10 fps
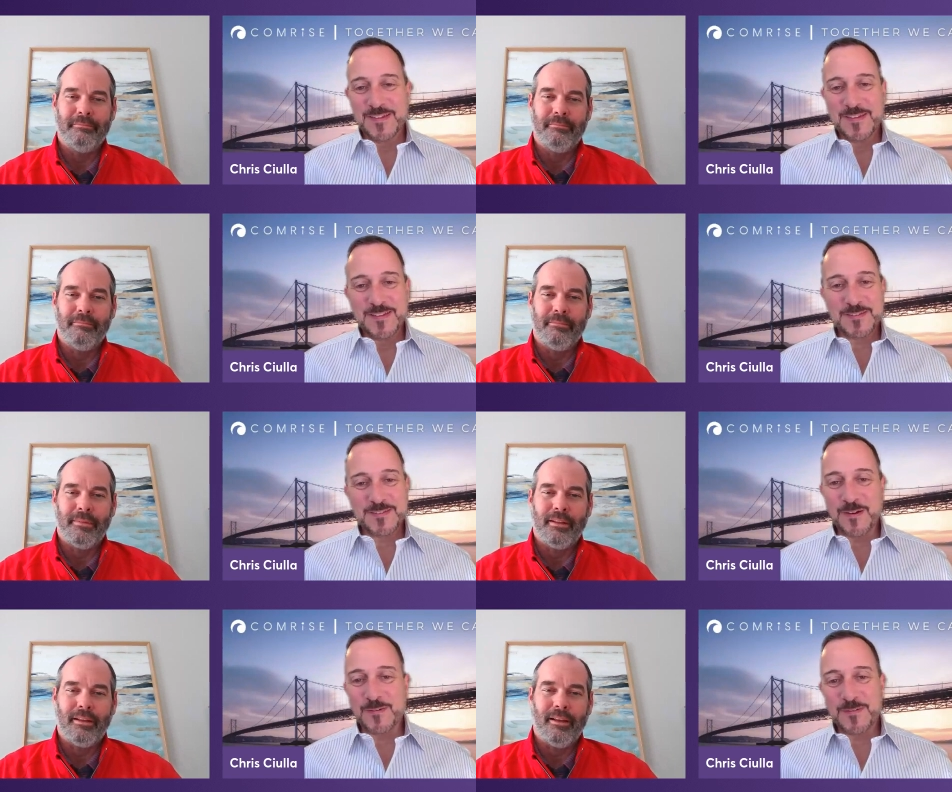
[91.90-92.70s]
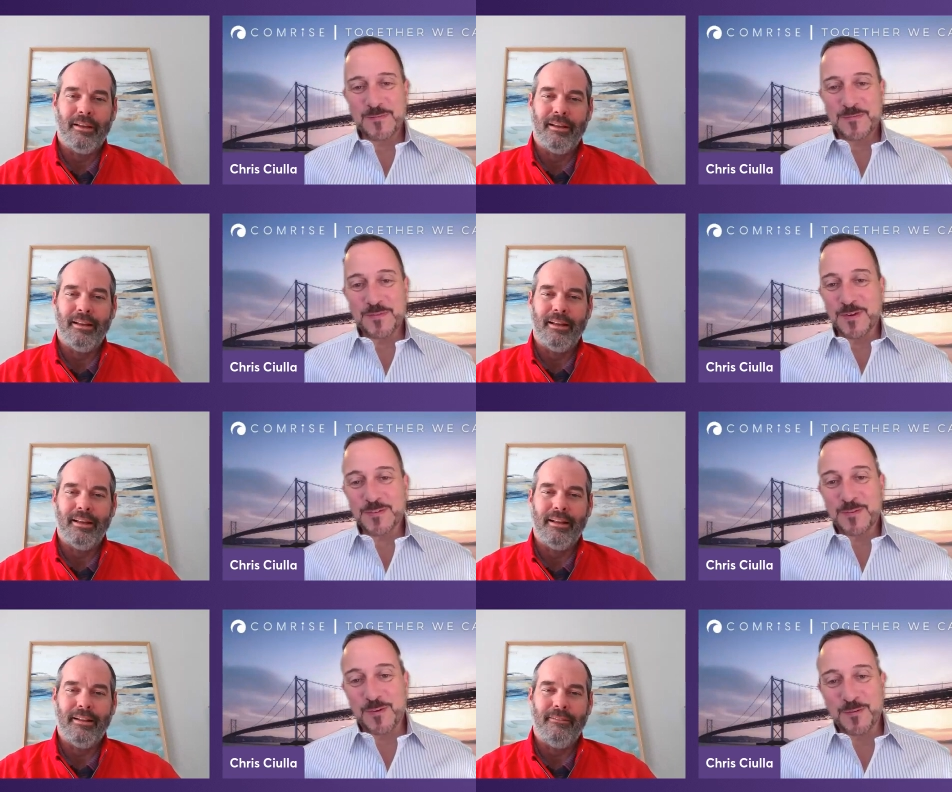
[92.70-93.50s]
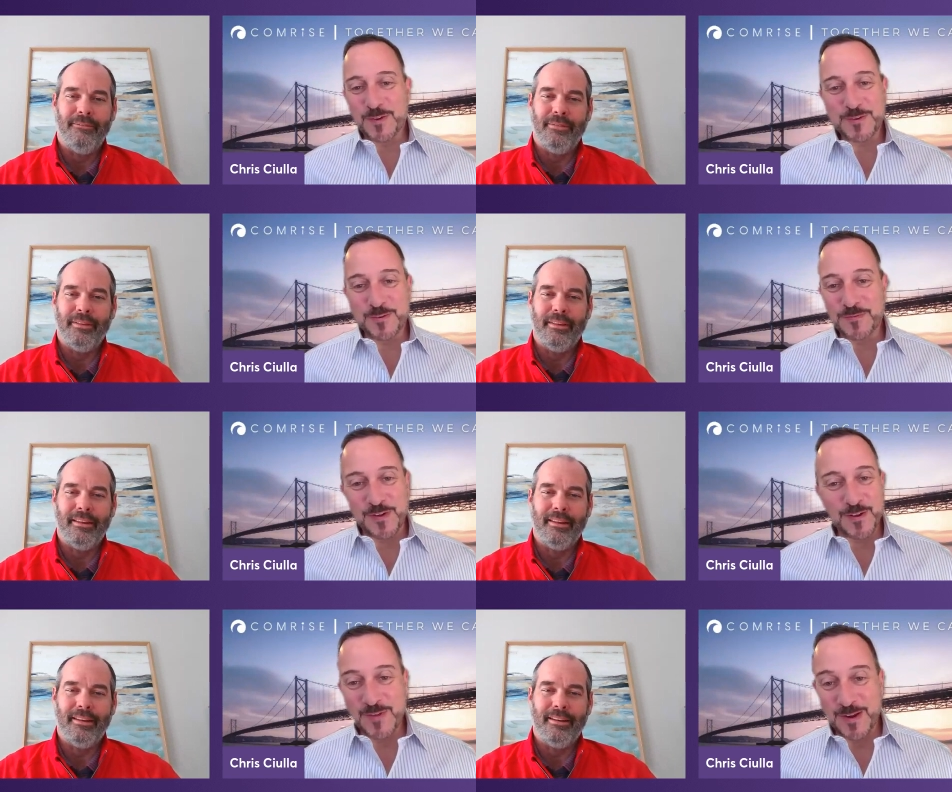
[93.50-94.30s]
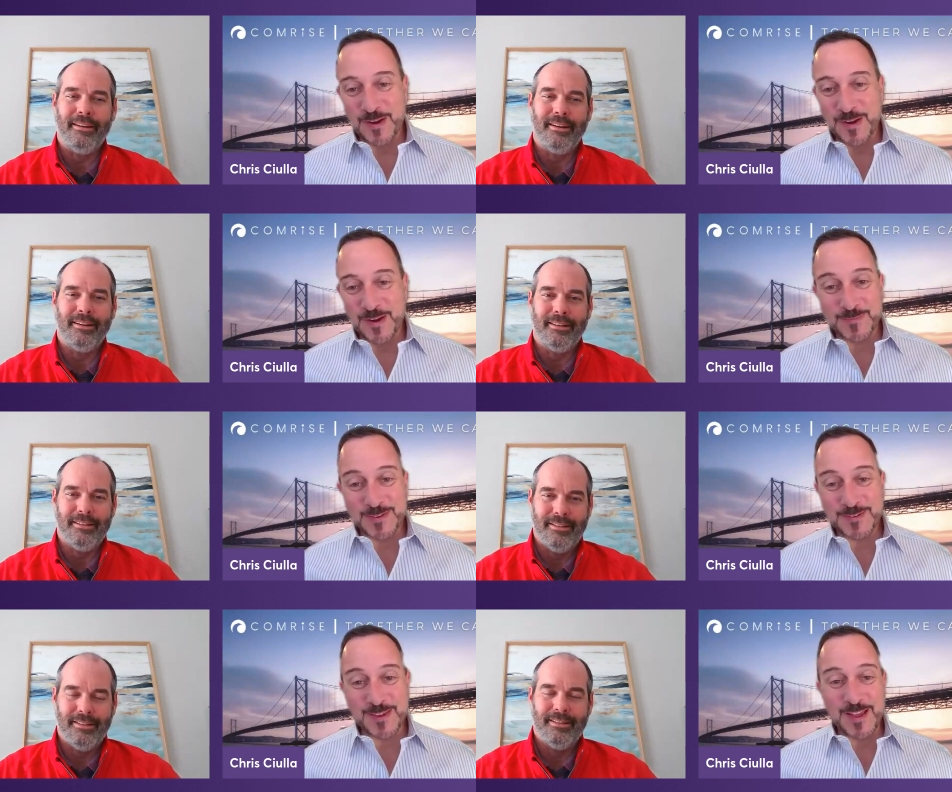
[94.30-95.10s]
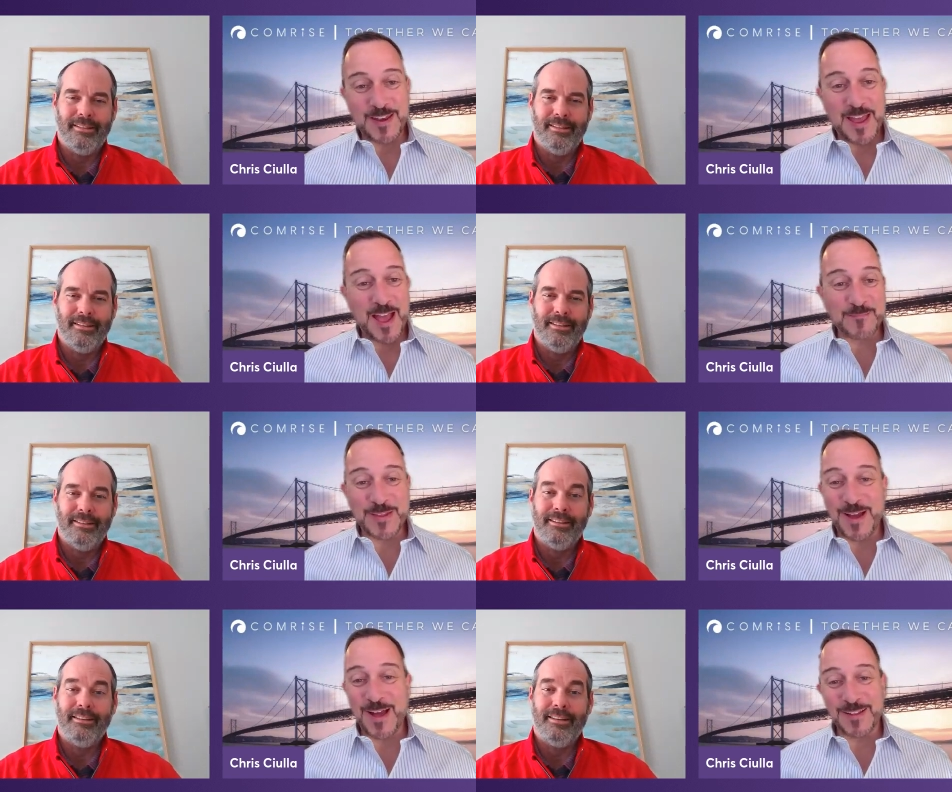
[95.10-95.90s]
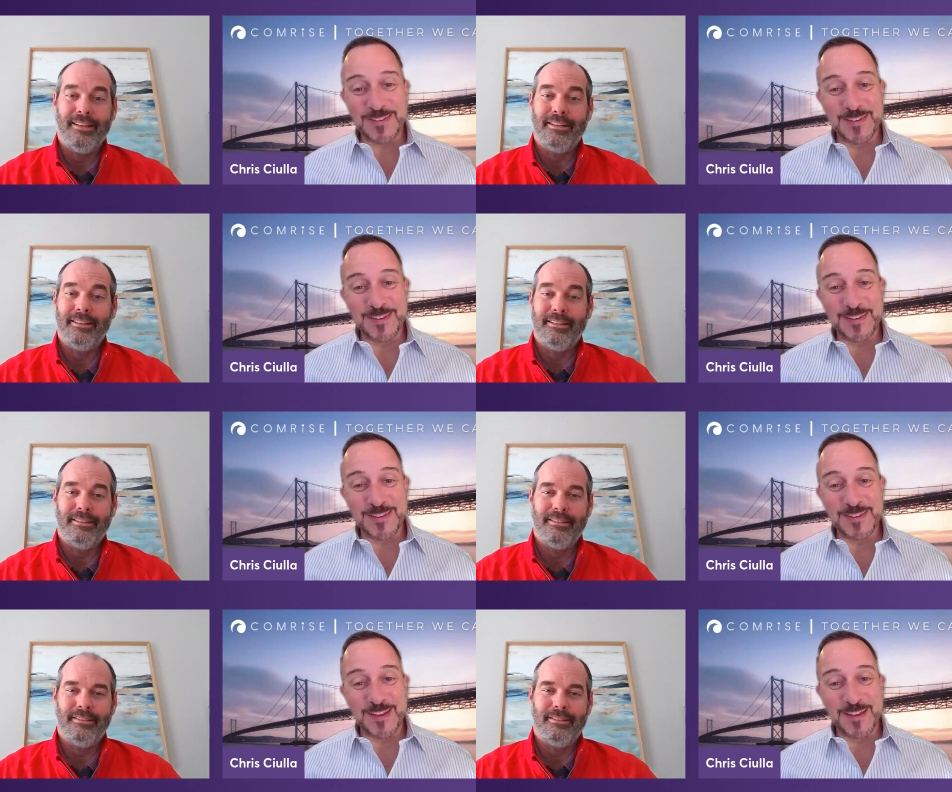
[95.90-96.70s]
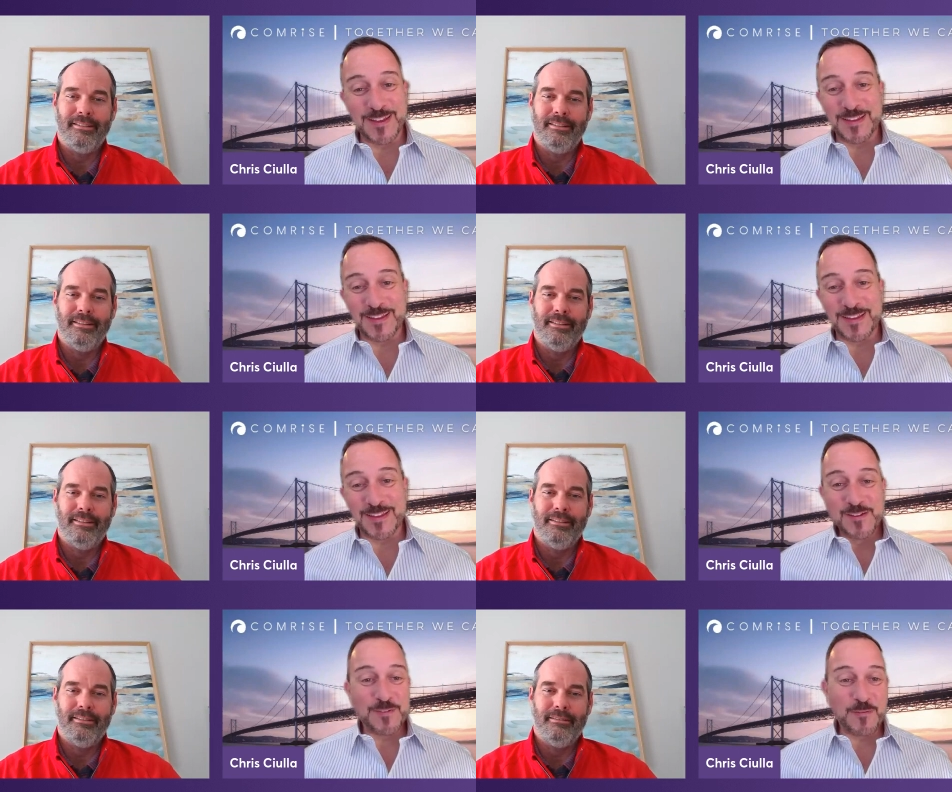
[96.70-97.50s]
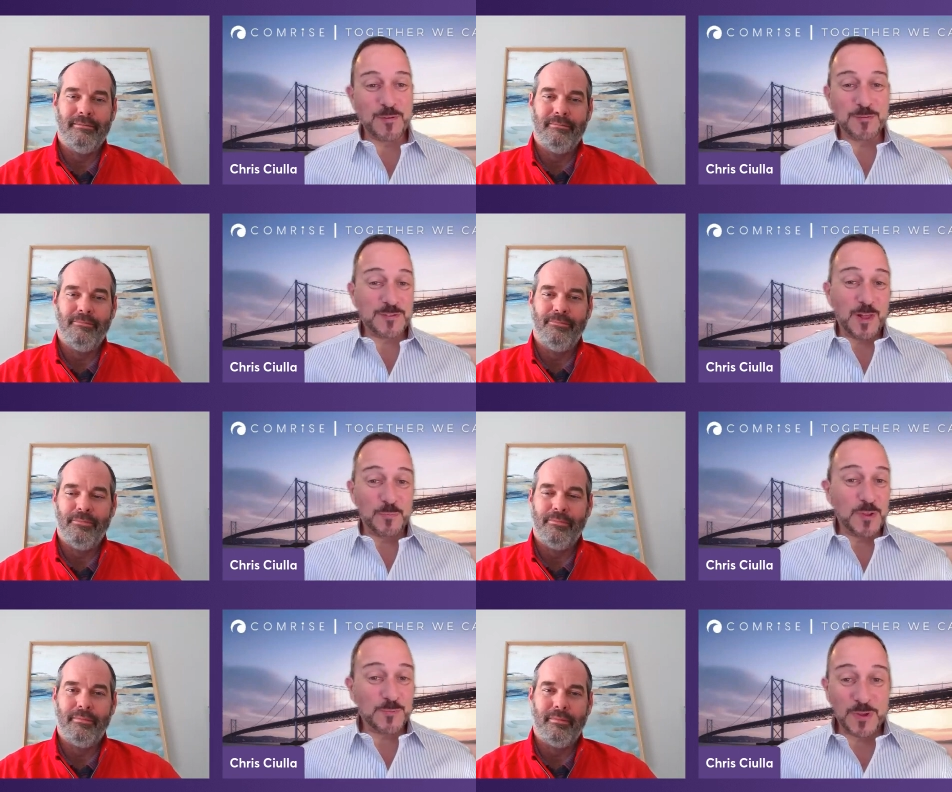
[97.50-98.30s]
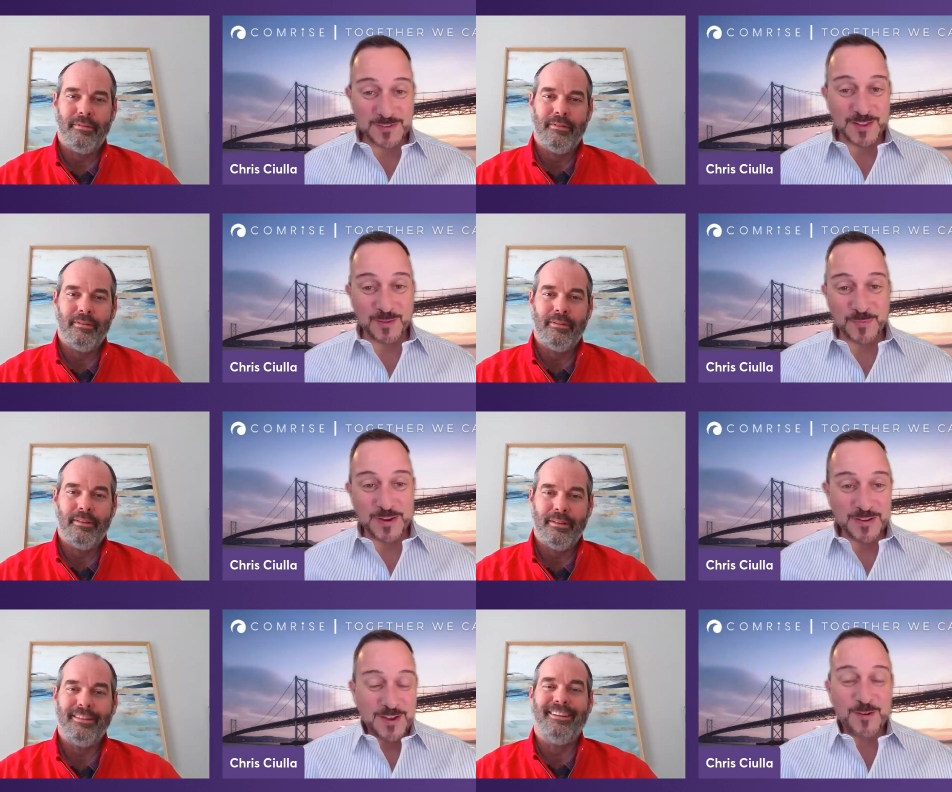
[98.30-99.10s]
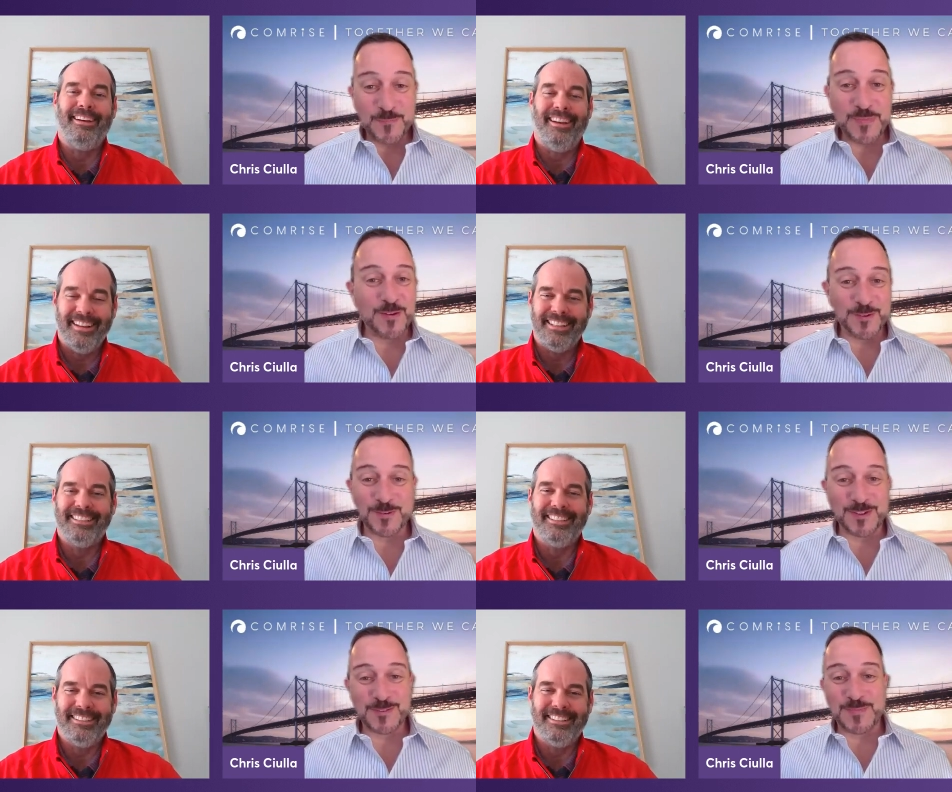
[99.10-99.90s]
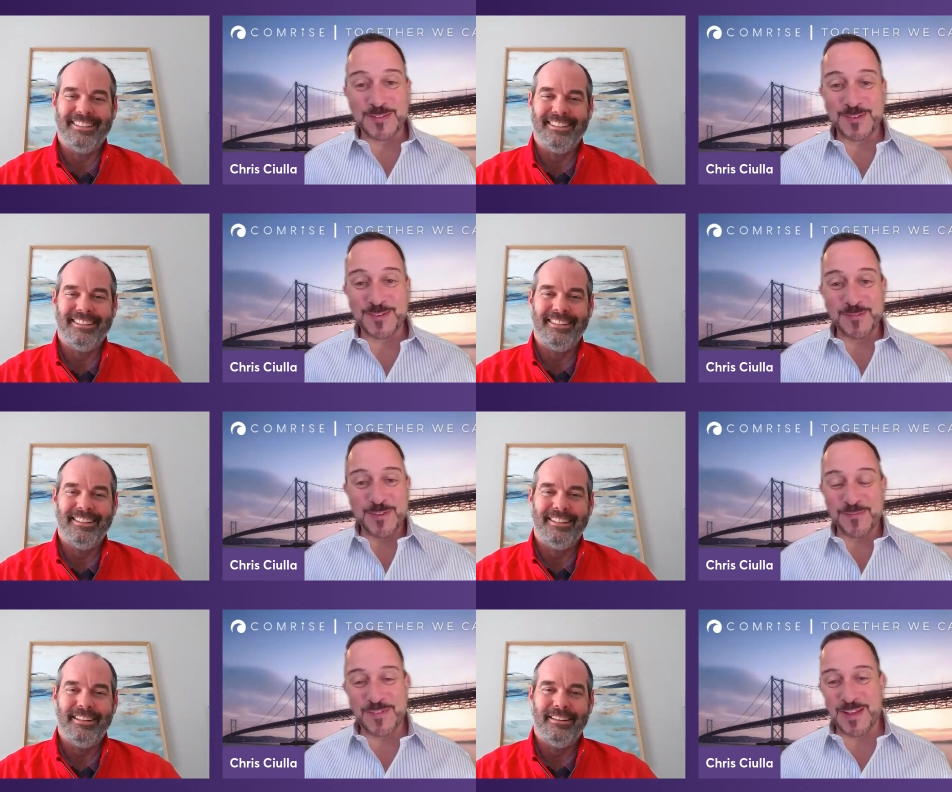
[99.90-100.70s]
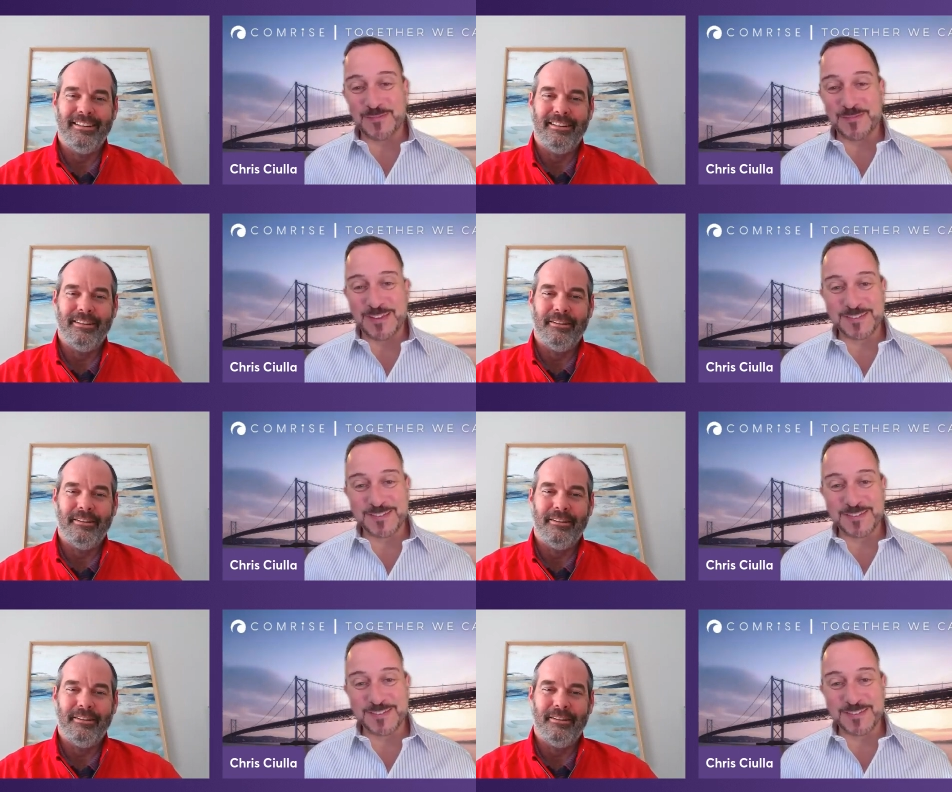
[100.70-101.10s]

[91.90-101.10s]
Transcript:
Speaker 1: So, first, I want to wish you a very Merry Christmas and Happy Holidays for everyone who celebrates what they celebrate. And I hope yeah. they also get to spend time with their families.